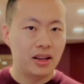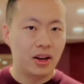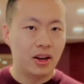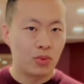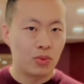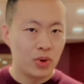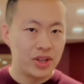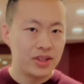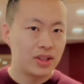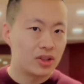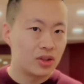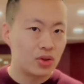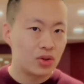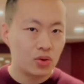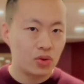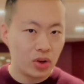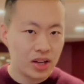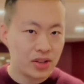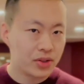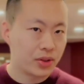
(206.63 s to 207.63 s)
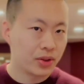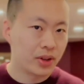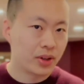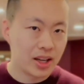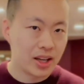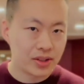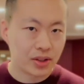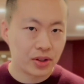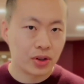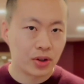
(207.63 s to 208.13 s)
a recent stressor
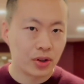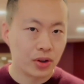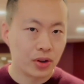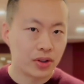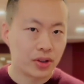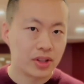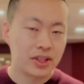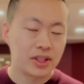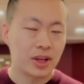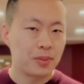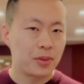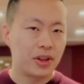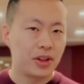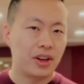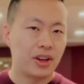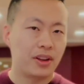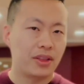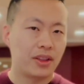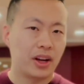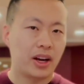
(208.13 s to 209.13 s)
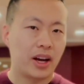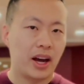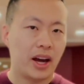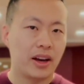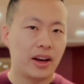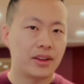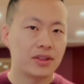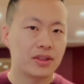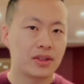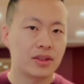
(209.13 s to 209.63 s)
has occurred, something that
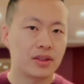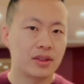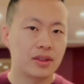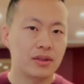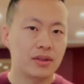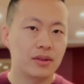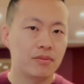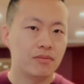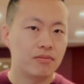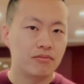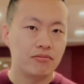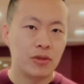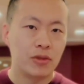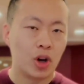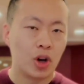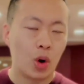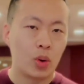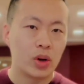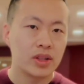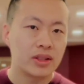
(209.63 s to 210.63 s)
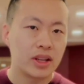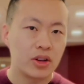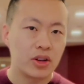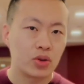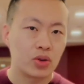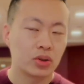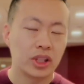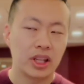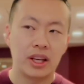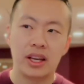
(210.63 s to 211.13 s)
has,
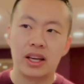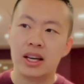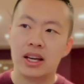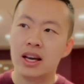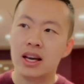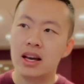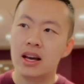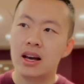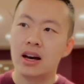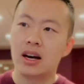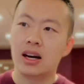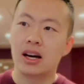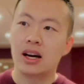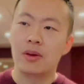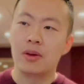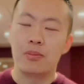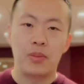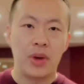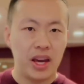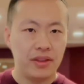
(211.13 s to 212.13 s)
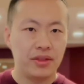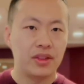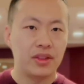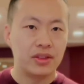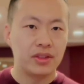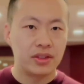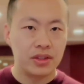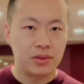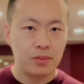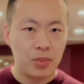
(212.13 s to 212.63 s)
essentially made the
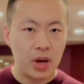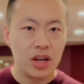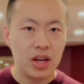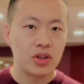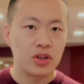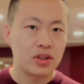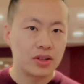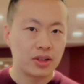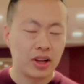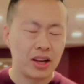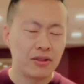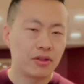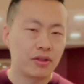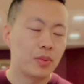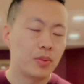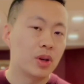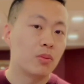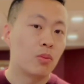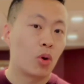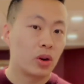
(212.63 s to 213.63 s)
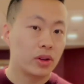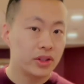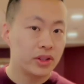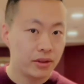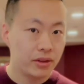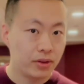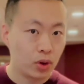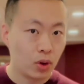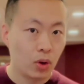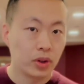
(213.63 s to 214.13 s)
patient's life a bit more
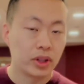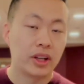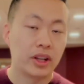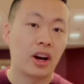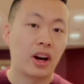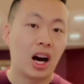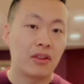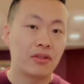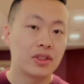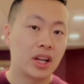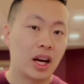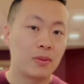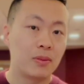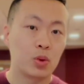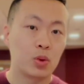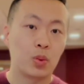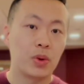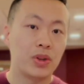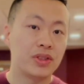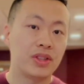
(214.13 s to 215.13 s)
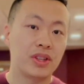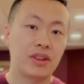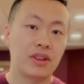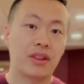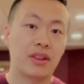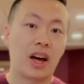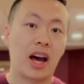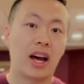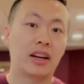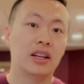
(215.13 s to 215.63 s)
difficult. And oftentimes when we see
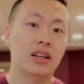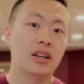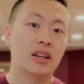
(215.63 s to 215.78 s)
that